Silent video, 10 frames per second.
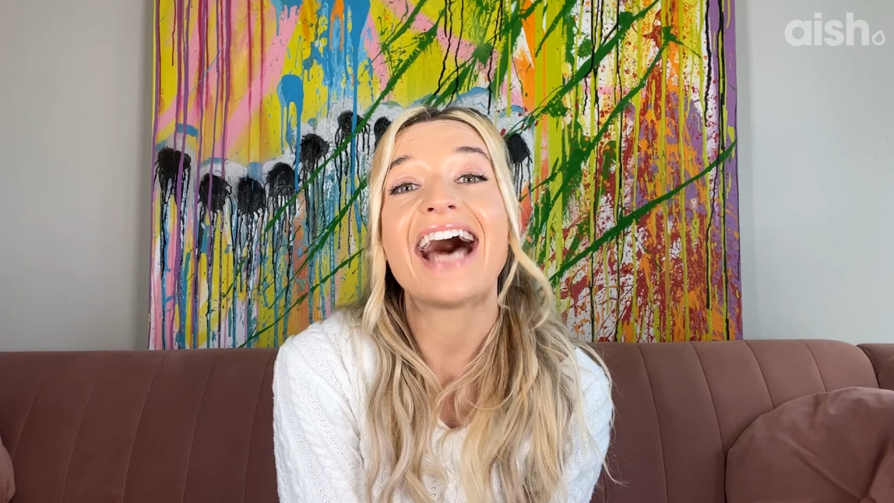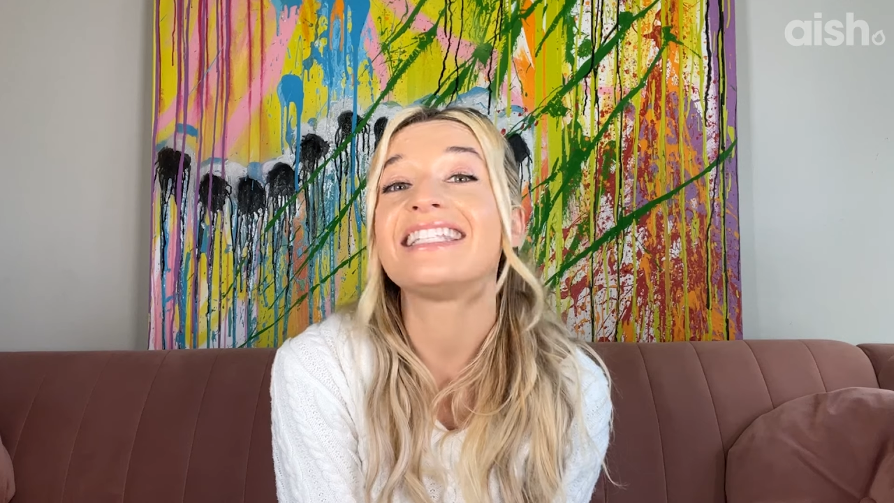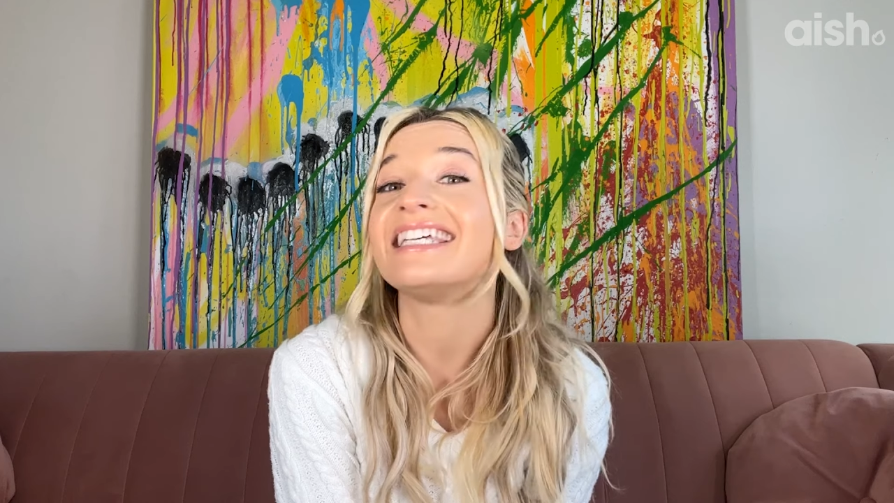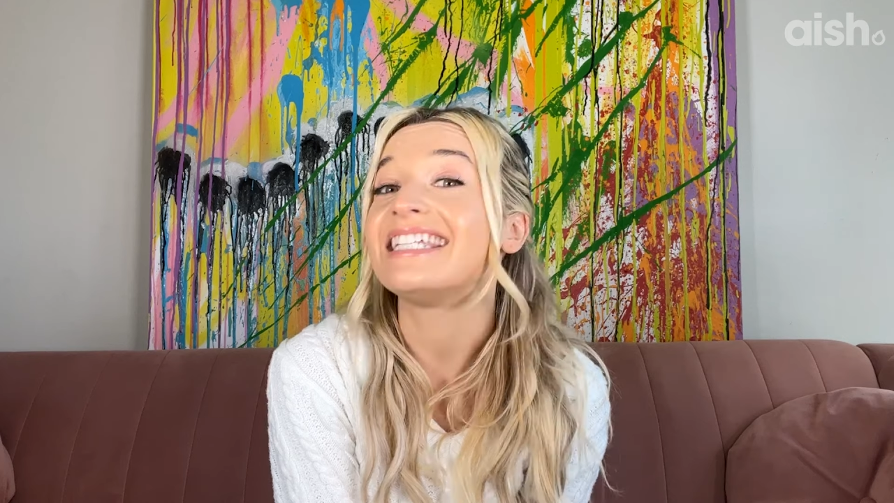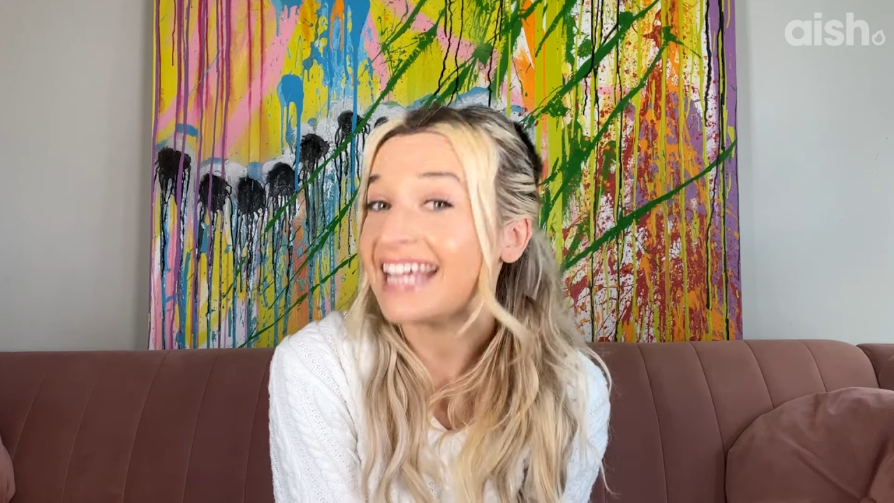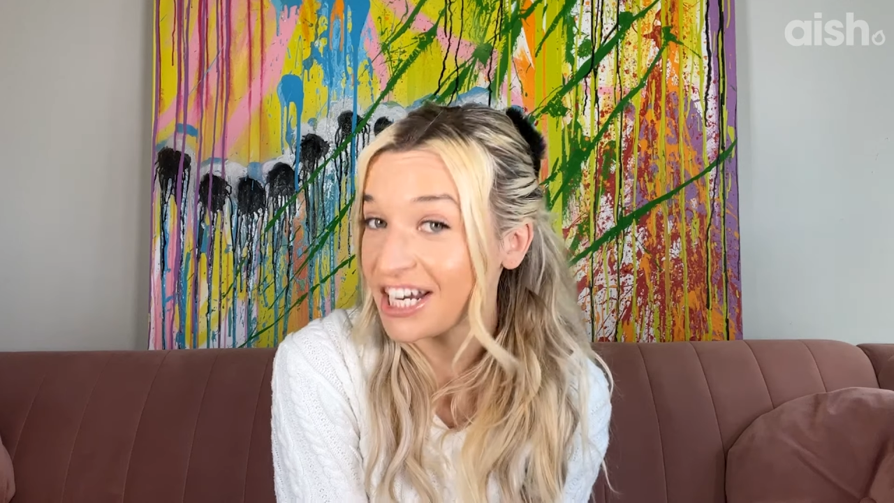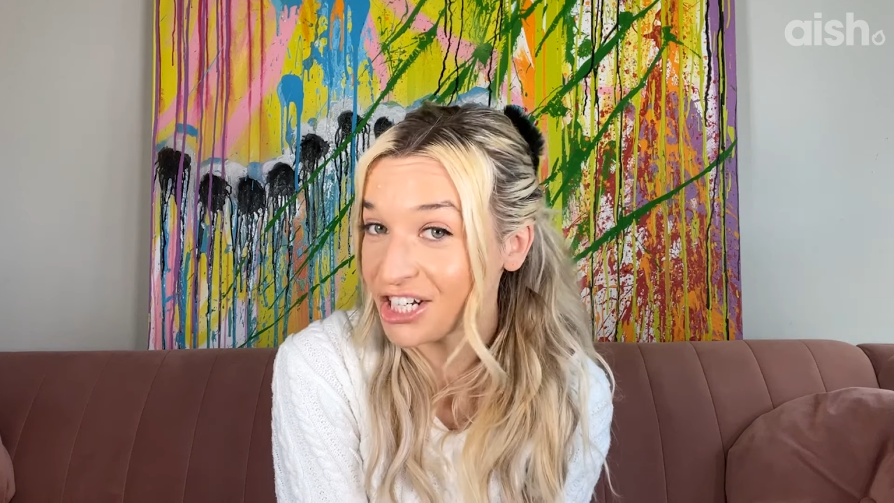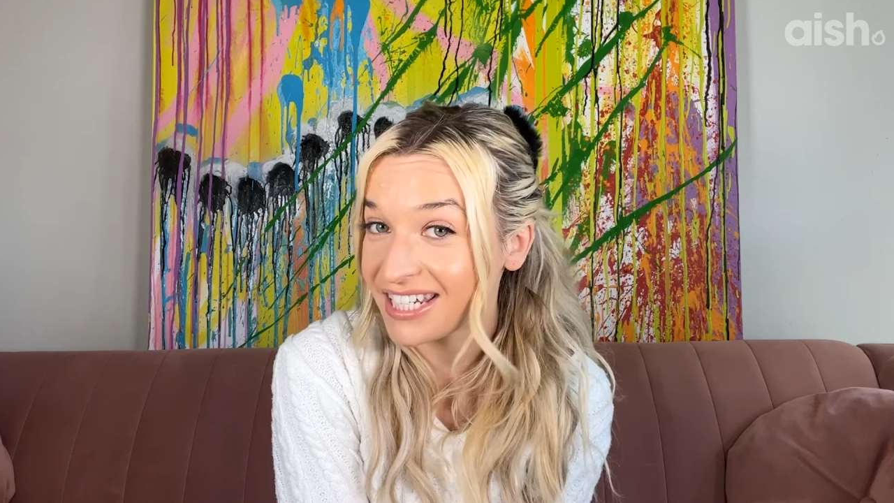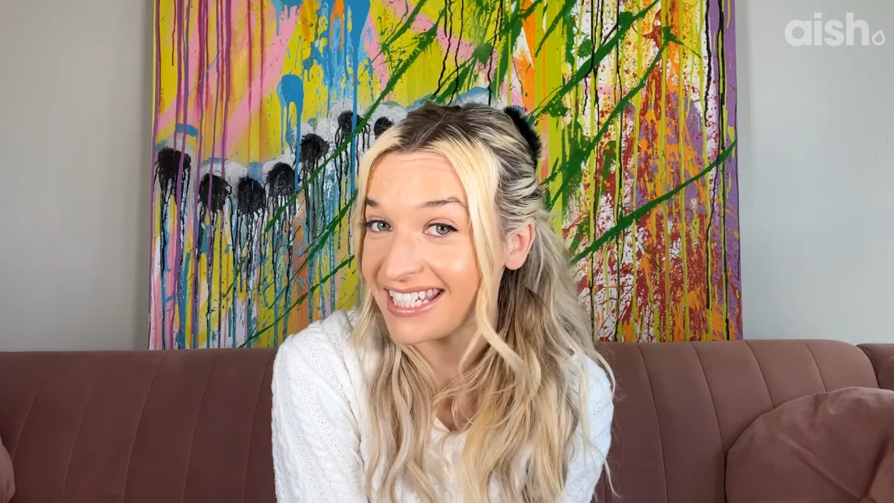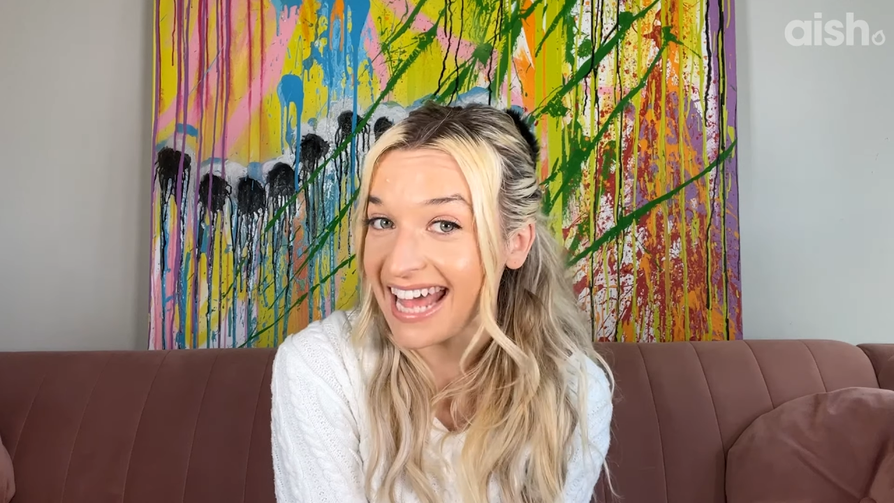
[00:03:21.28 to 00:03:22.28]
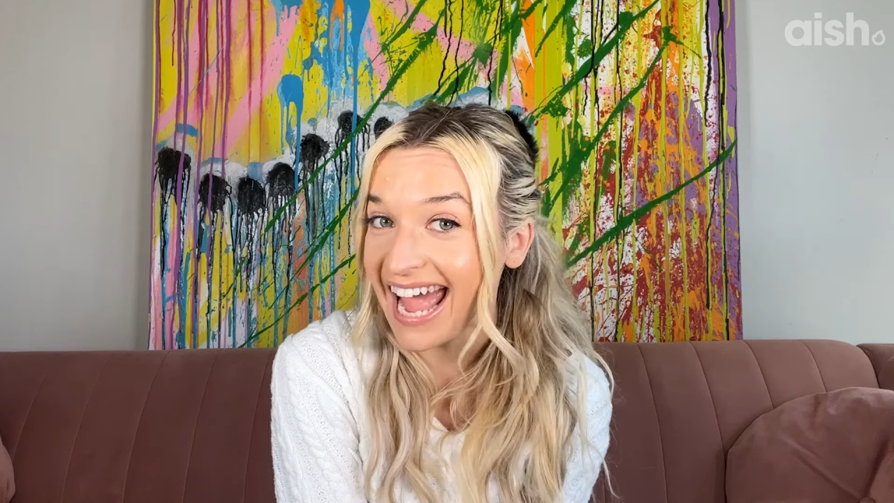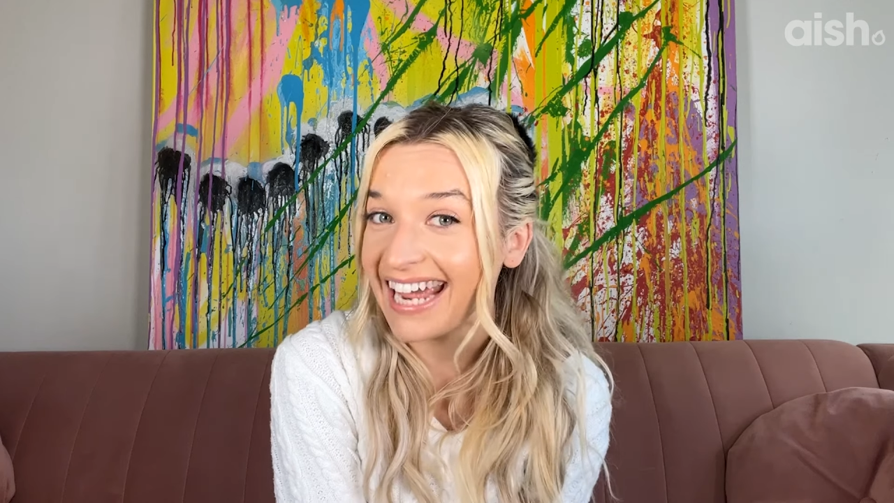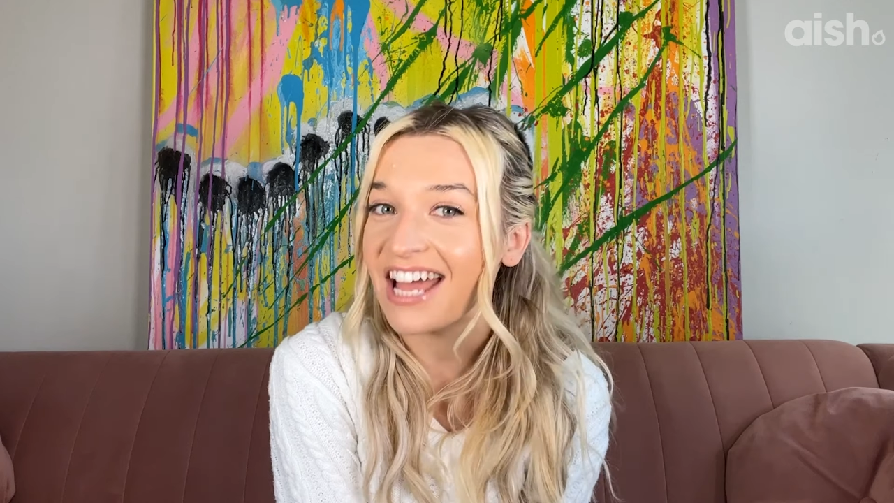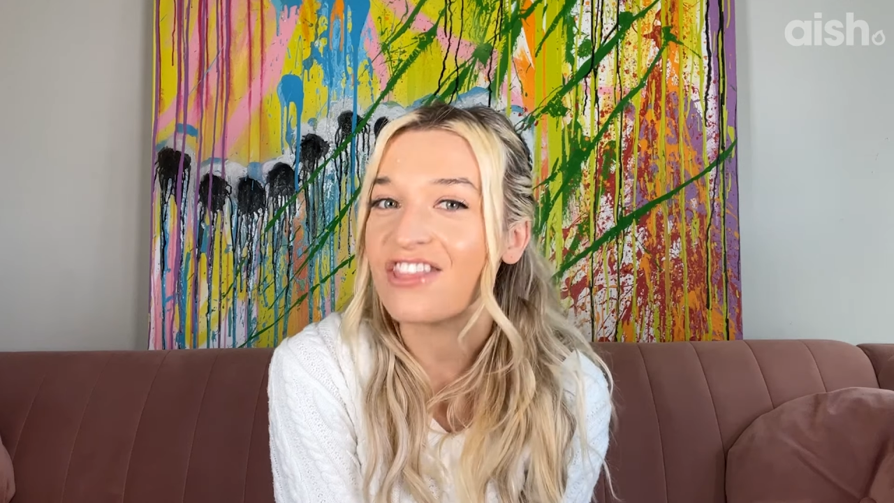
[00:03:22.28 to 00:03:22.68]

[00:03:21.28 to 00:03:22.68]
As the sages say,